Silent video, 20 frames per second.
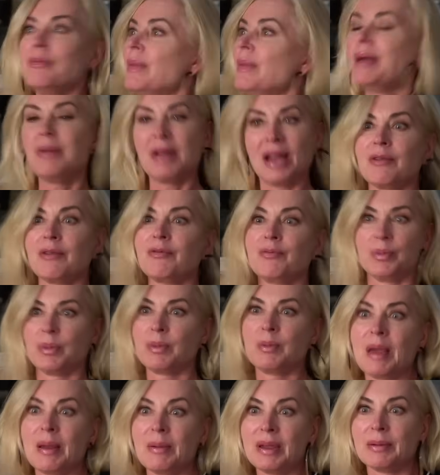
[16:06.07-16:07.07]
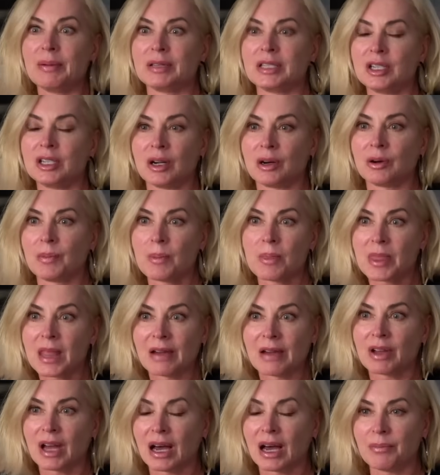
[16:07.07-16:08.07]
maybe
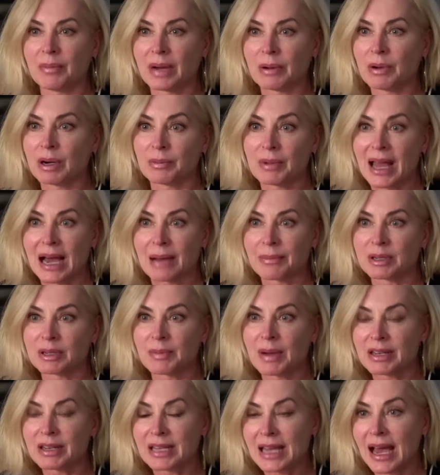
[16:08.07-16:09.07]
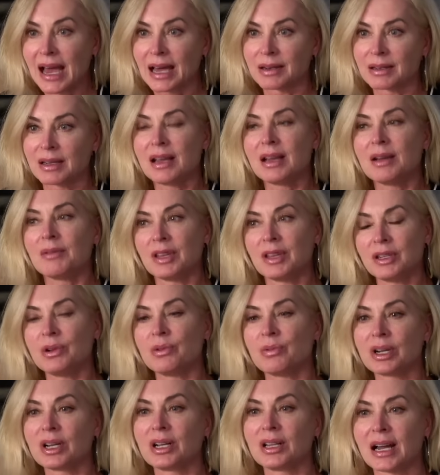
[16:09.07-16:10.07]
I've got what happened to my dad. Then
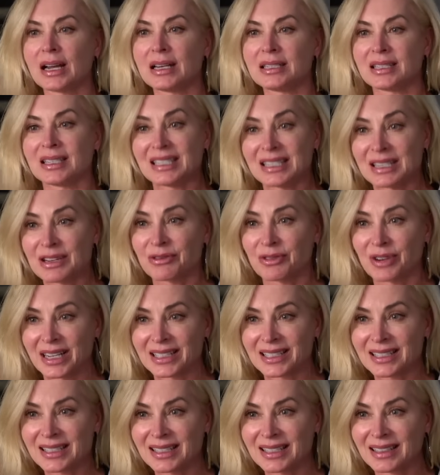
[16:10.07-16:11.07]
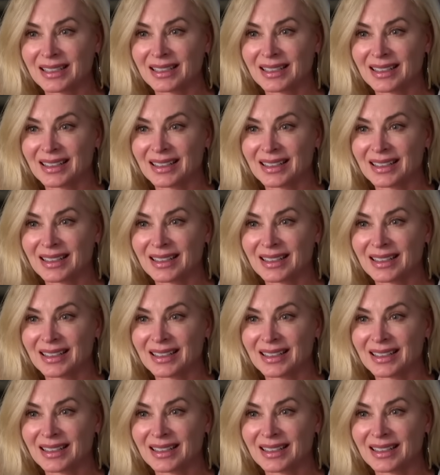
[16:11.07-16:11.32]
you realize the difference.